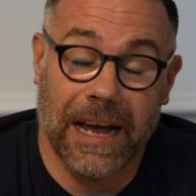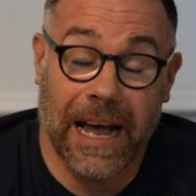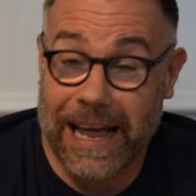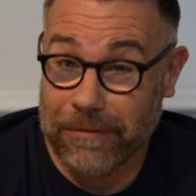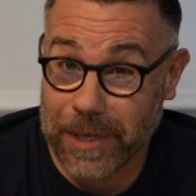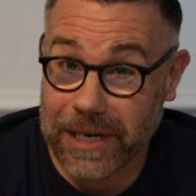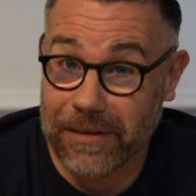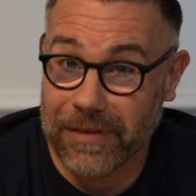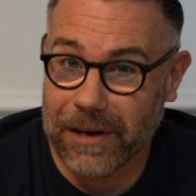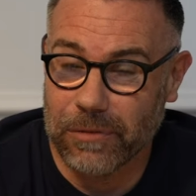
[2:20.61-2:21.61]
I have been in
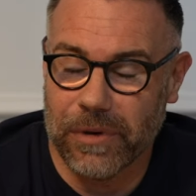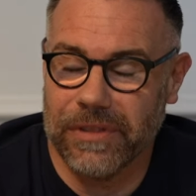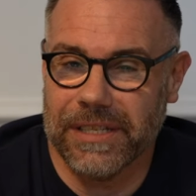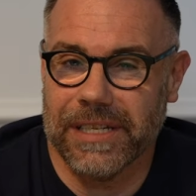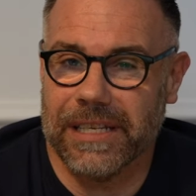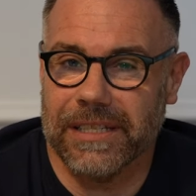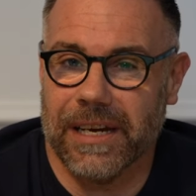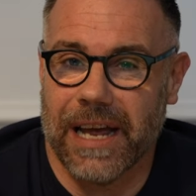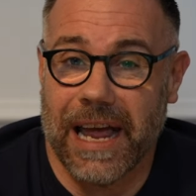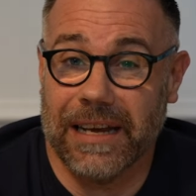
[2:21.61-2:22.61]
a van with this
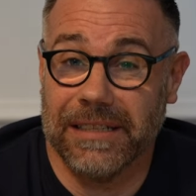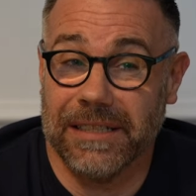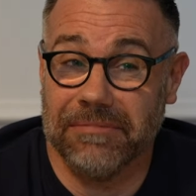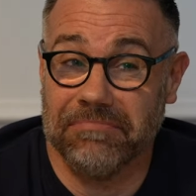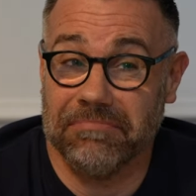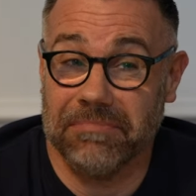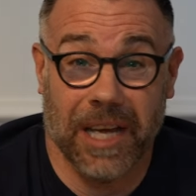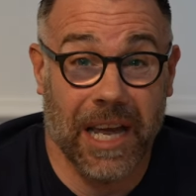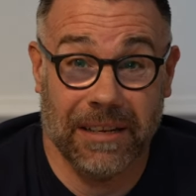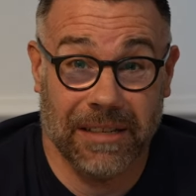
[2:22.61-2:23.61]
heater, and
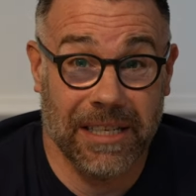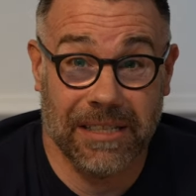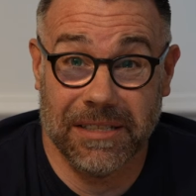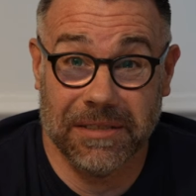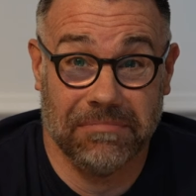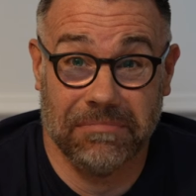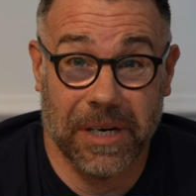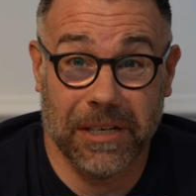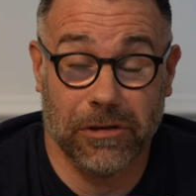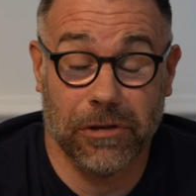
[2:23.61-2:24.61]
yeah, it's
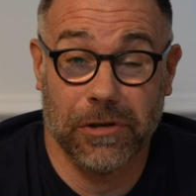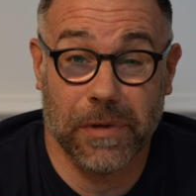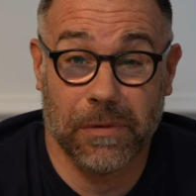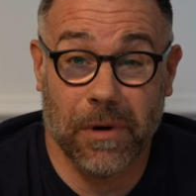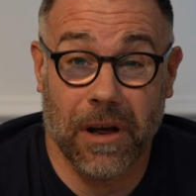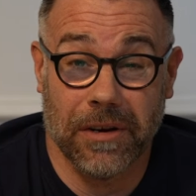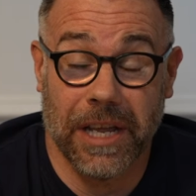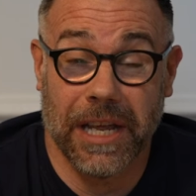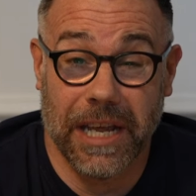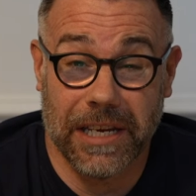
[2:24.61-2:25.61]
pretty true to its word.
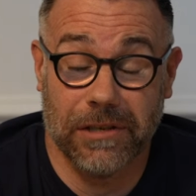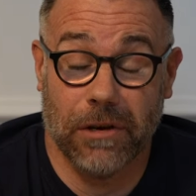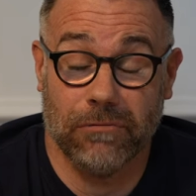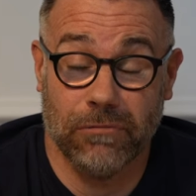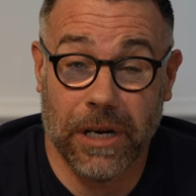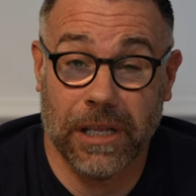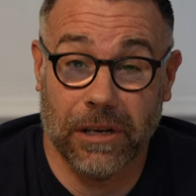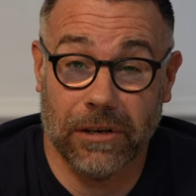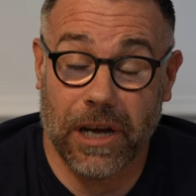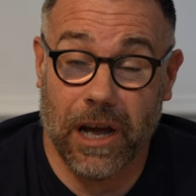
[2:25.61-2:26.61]
It is a really
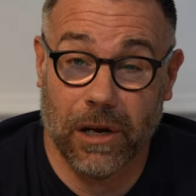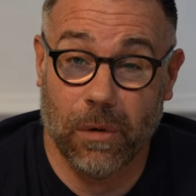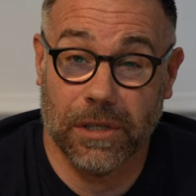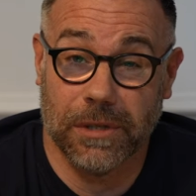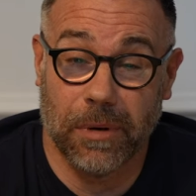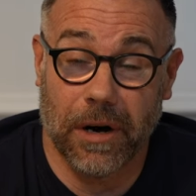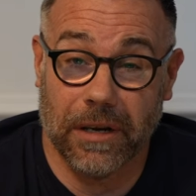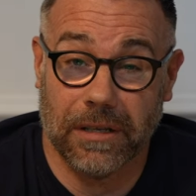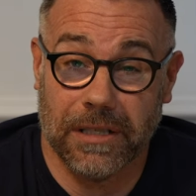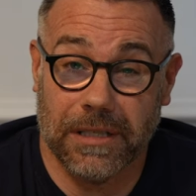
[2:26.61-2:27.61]
good, high-quality
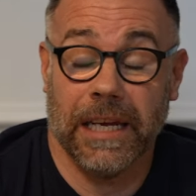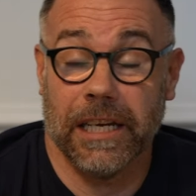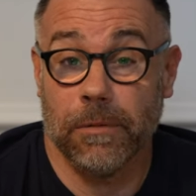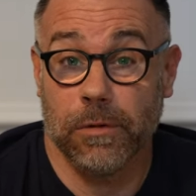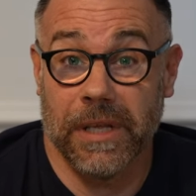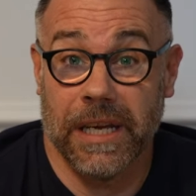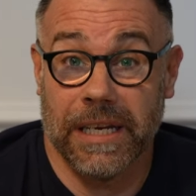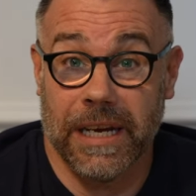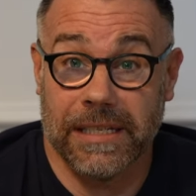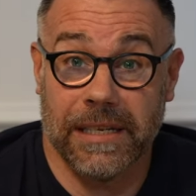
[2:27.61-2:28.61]
product. It comes with
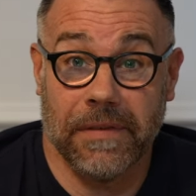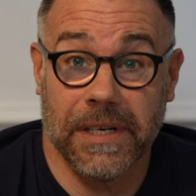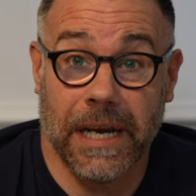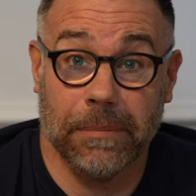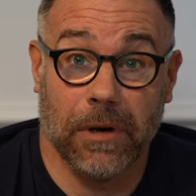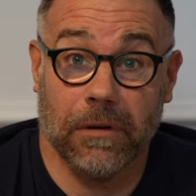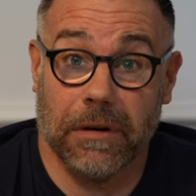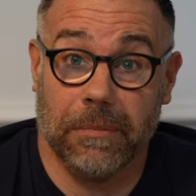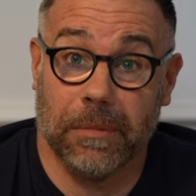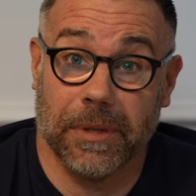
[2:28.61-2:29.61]
a seven-day
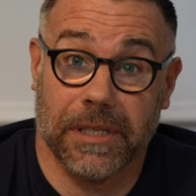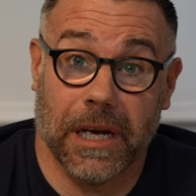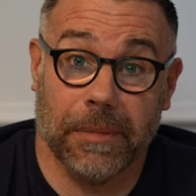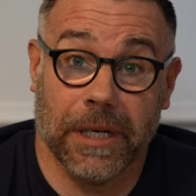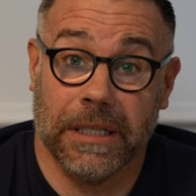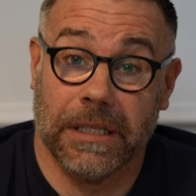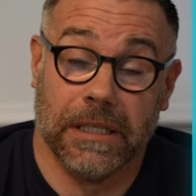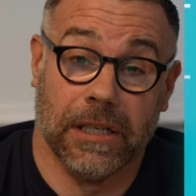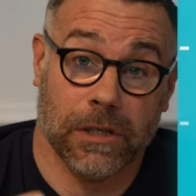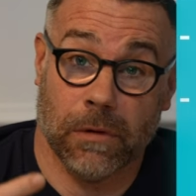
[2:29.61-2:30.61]
programmable timer,
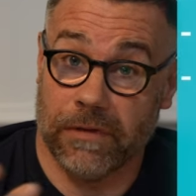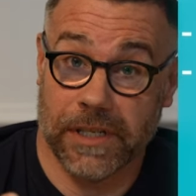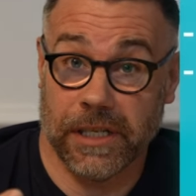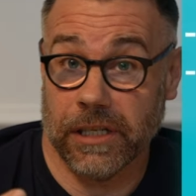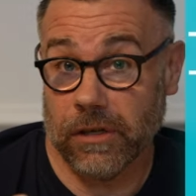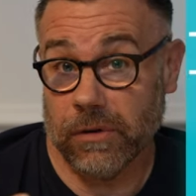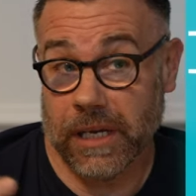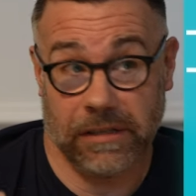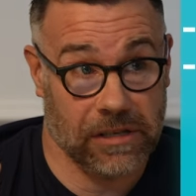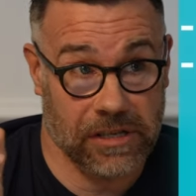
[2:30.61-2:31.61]
so obviously you
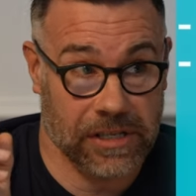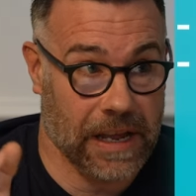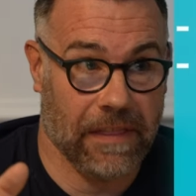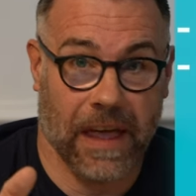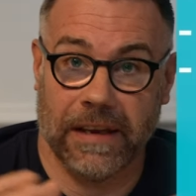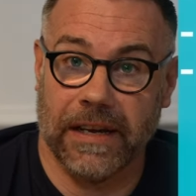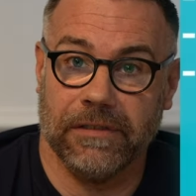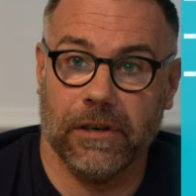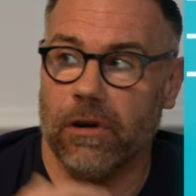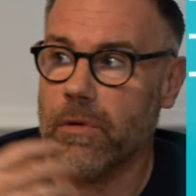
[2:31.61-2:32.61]
can just set that.
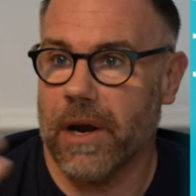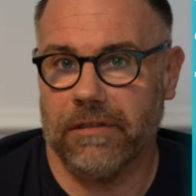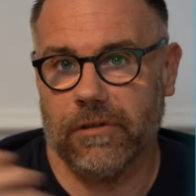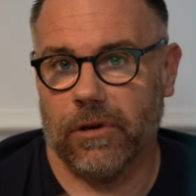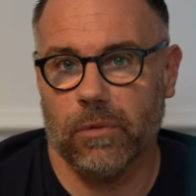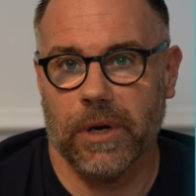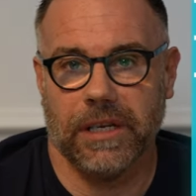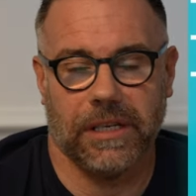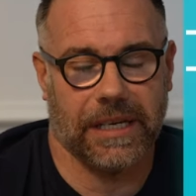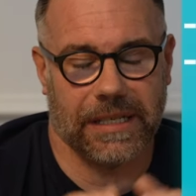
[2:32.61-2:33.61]
If you're away for a
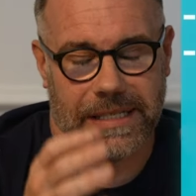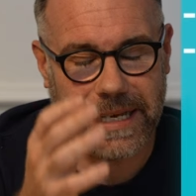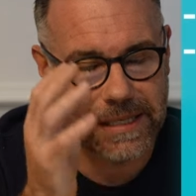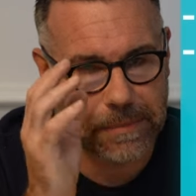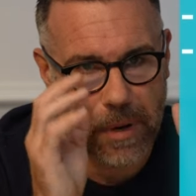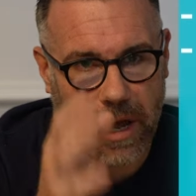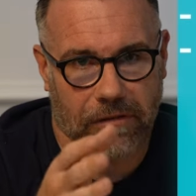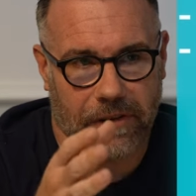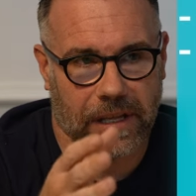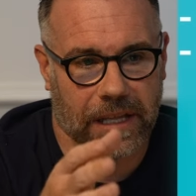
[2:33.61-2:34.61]
week, you can set it
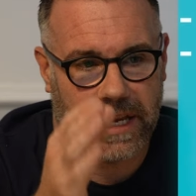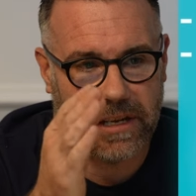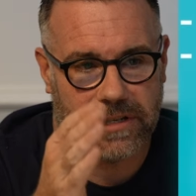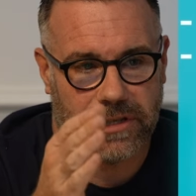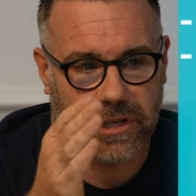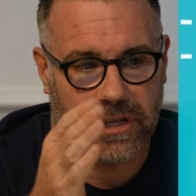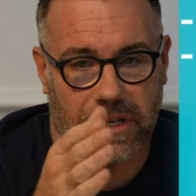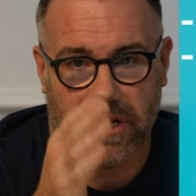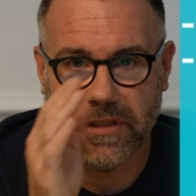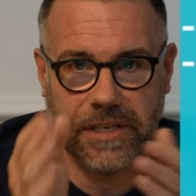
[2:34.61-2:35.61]
perfectly as to
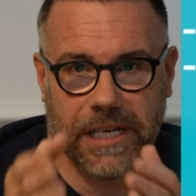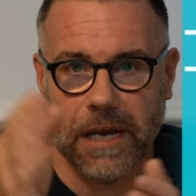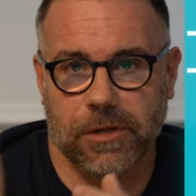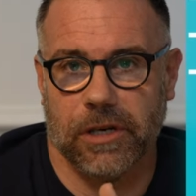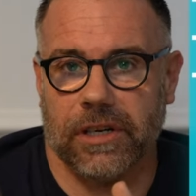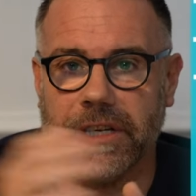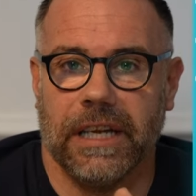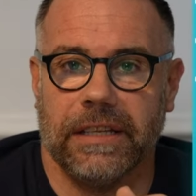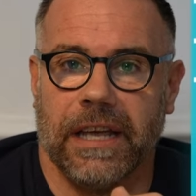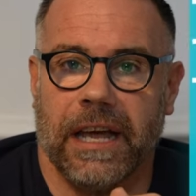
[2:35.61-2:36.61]
the times you're going to
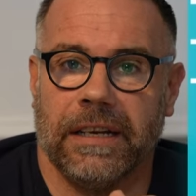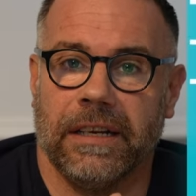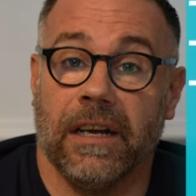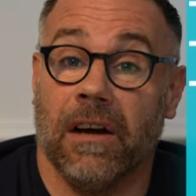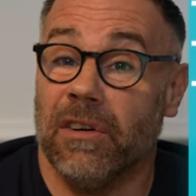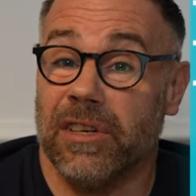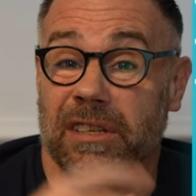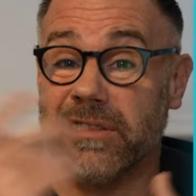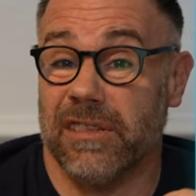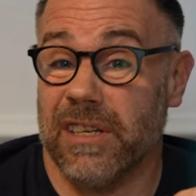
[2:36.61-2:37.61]
need that. Or you
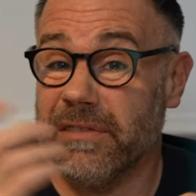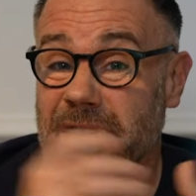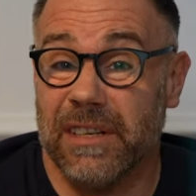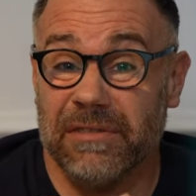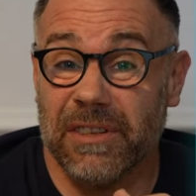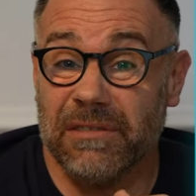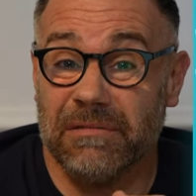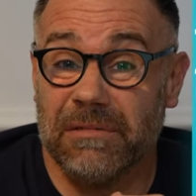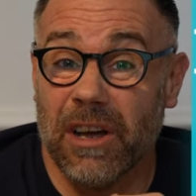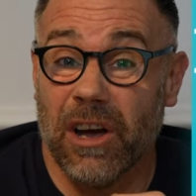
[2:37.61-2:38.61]
can just, even if you
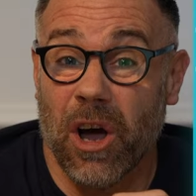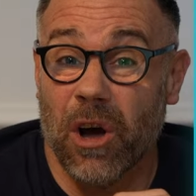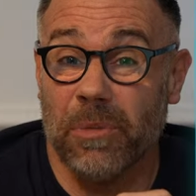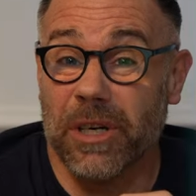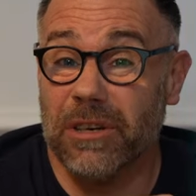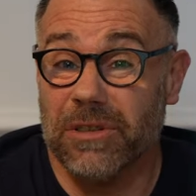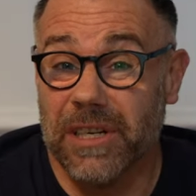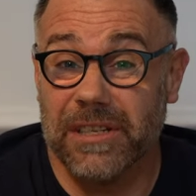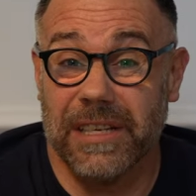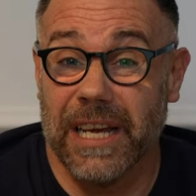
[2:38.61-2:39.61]
at home and you're using
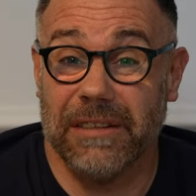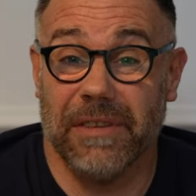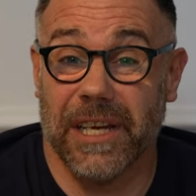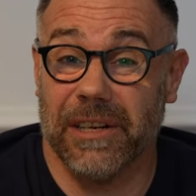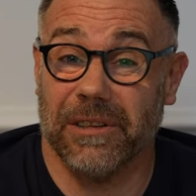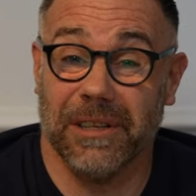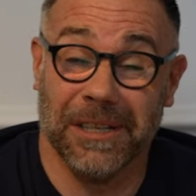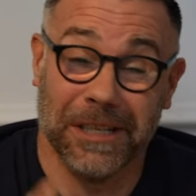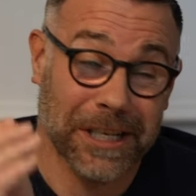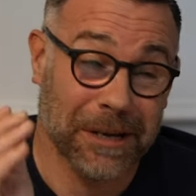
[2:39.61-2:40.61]
it as a daily vehicle,
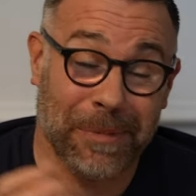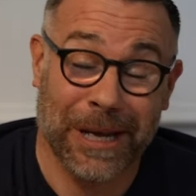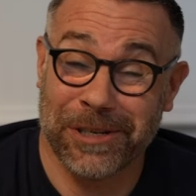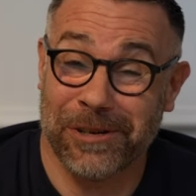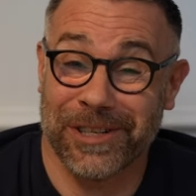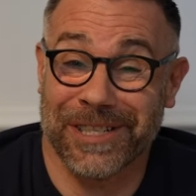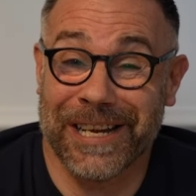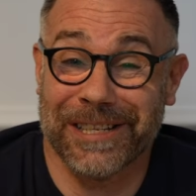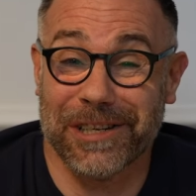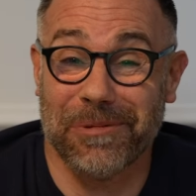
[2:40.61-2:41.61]
you can make sure it's
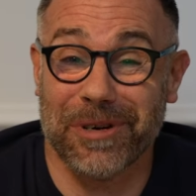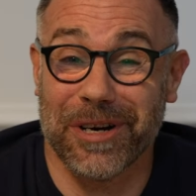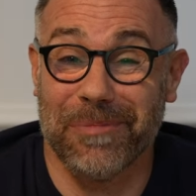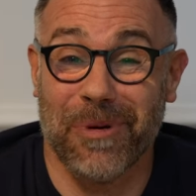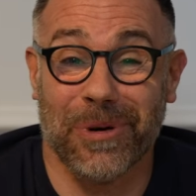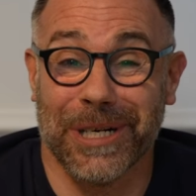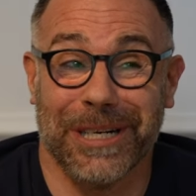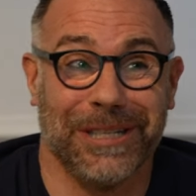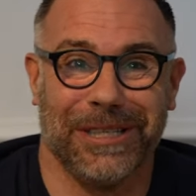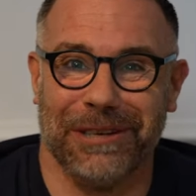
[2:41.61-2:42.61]
set to come on in the morning
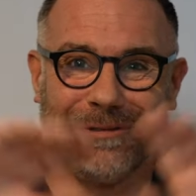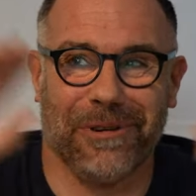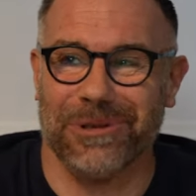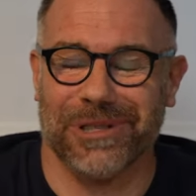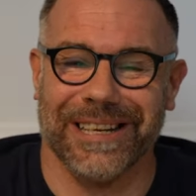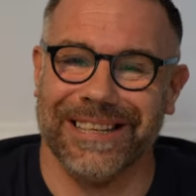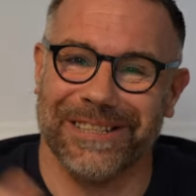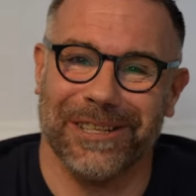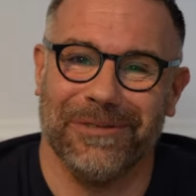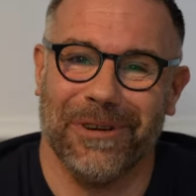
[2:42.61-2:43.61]
and defrost it
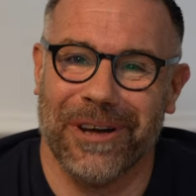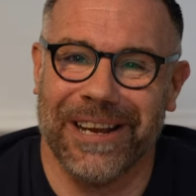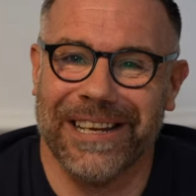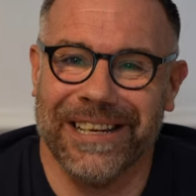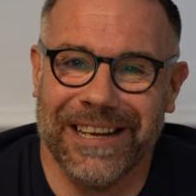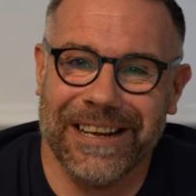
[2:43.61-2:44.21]
so you've not got any